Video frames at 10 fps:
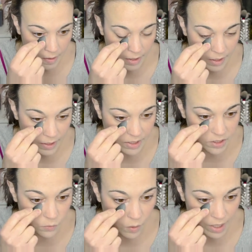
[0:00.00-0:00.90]
I like to
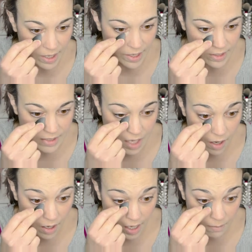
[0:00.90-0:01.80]
do one eye at a
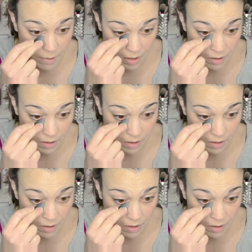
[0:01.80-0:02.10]
time.